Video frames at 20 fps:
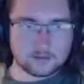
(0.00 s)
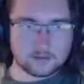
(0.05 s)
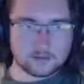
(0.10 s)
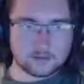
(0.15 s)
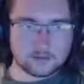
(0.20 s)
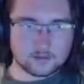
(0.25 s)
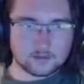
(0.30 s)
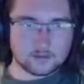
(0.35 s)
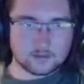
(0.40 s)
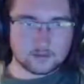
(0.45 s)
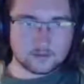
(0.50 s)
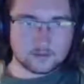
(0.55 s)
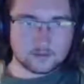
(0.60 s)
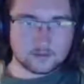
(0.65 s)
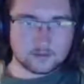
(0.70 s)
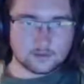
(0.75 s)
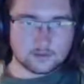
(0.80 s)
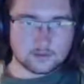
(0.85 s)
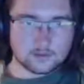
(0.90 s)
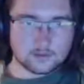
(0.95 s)

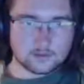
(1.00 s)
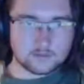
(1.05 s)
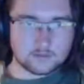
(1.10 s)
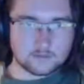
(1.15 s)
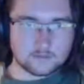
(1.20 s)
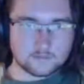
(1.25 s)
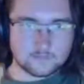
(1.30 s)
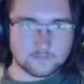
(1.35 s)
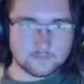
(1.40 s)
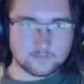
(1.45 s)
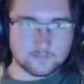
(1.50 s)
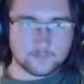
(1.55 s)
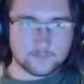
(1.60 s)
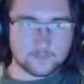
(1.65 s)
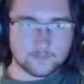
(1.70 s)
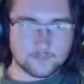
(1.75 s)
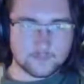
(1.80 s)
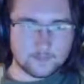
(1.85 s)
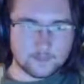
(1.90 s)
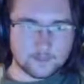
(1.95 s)

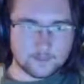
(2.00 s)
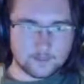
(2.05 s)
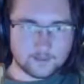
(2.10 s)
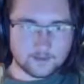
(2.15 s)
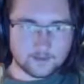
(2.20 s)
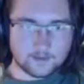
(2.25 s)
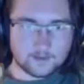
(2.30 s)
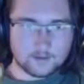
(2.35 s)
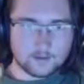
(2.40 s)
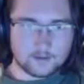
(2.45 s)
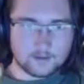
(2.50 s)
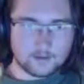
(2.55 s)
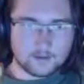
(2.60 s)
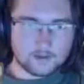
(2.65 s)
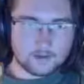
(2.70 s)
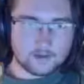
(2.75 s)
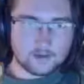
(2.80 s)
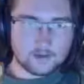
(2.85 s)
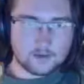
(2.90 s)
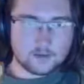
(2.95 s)

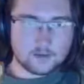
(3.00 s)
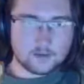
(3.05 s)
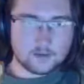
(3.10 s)
[no speech]